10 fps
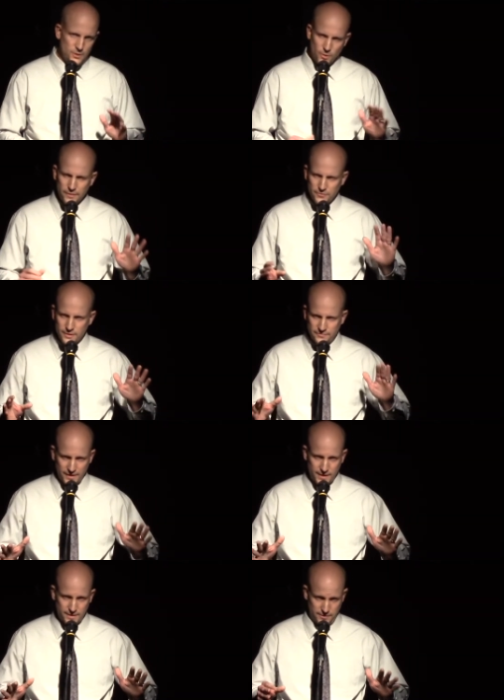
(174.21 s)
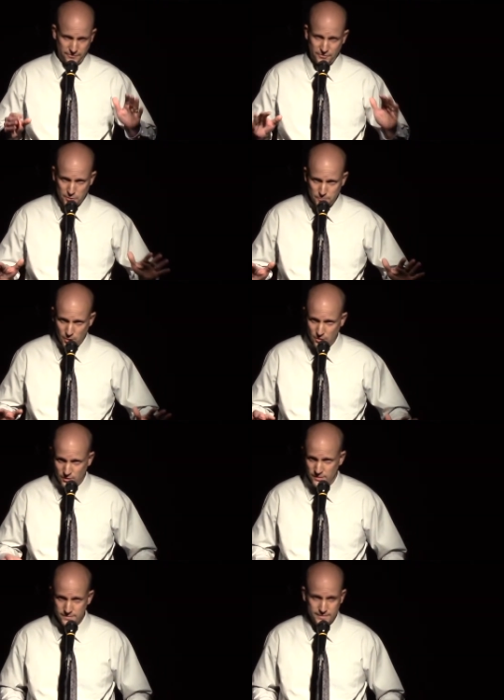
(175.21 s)
Whoever invented the fruit
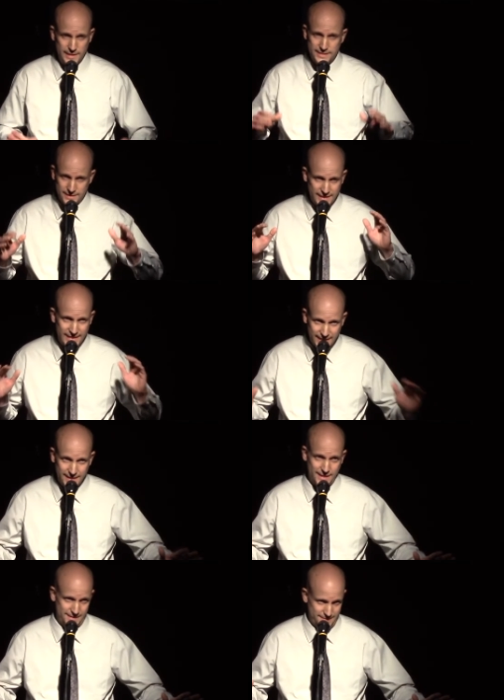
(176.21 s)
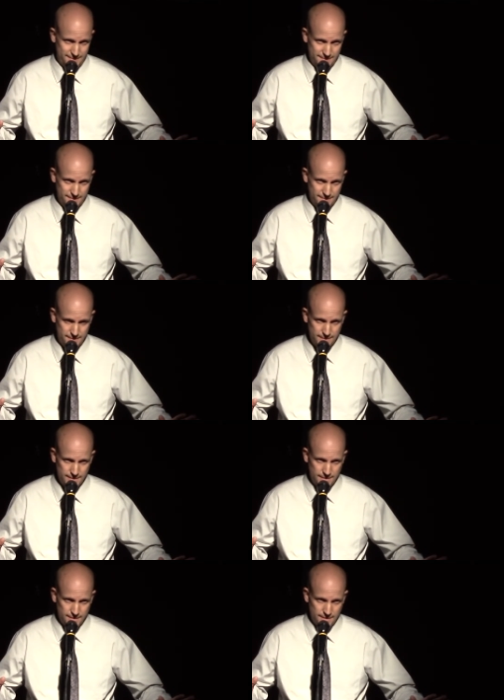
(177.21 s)
bowl is an idiot.
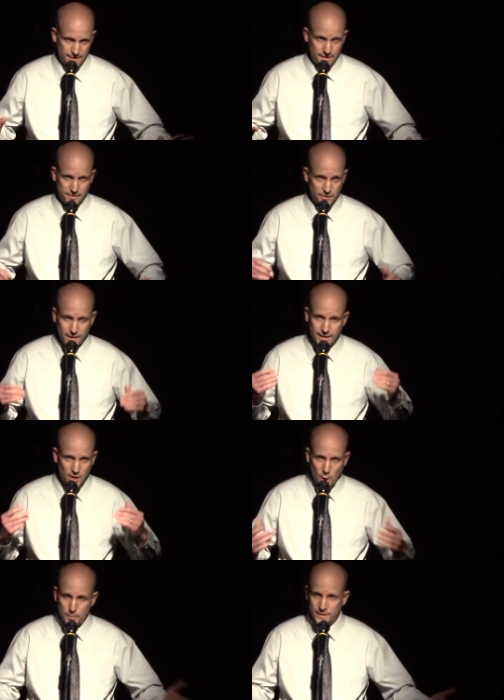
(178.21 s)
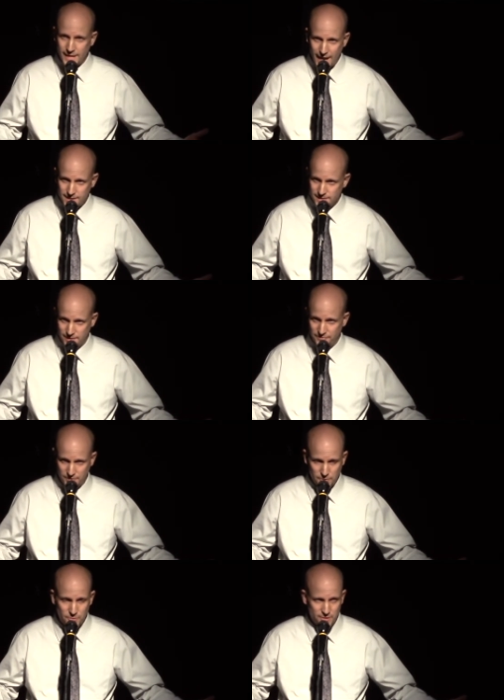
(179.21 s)
They're like open casket
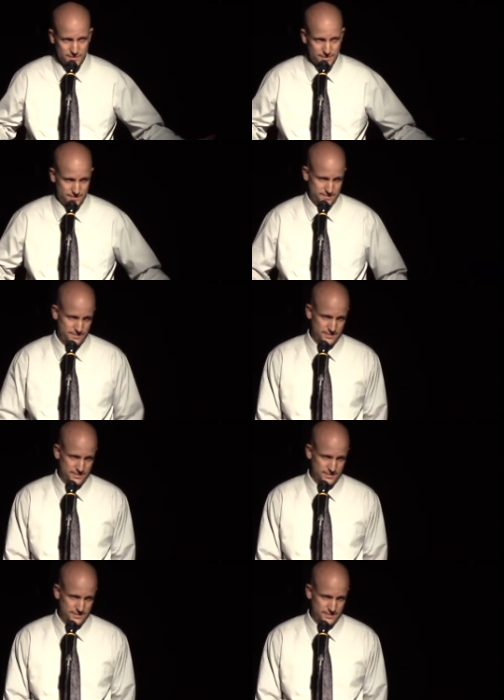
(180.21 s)
funerals.